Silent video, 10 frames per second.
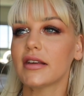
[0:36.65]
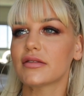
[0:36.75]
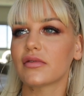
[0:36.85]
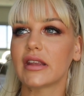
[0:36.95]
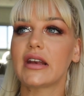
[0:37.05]

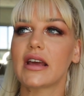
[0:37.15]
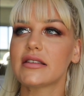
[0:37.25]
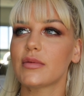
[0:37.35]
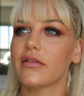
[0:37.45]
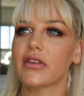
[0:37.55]
It's really
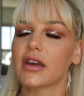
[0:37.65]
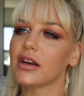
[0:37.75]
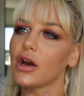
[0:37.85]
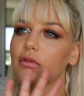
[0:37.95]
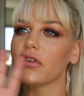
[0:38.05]
nice. We have like
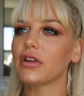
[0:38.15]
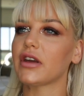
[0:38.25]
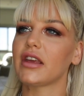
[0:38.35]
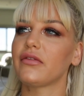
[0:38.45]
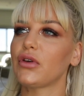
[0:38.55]
an
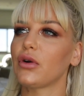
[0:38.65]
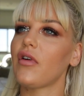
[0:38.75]
overlooking view